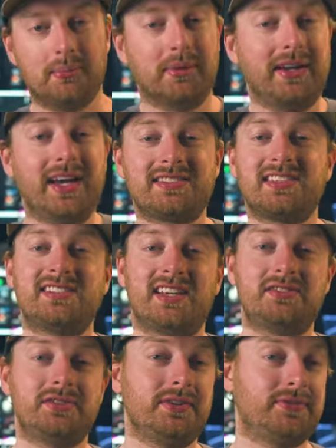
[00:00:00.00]
My next
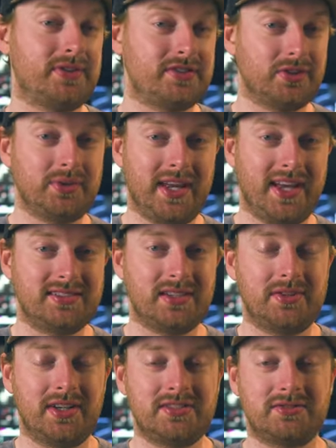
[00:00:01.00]
accessory for the Sony
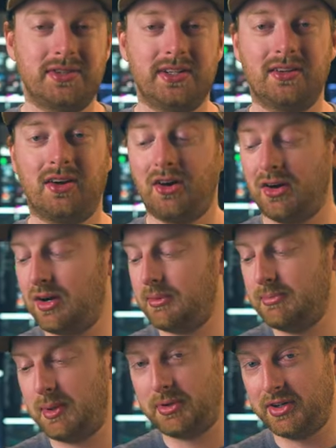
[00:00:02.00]
a7S III are
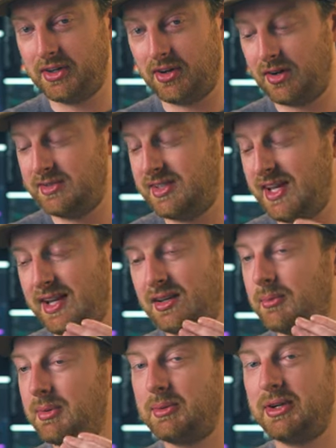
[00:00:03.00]
memory cards and
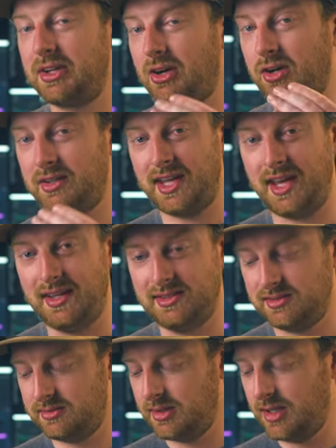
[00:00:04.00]
a memory card
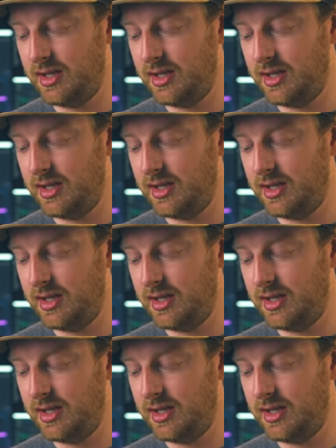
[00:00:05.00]
case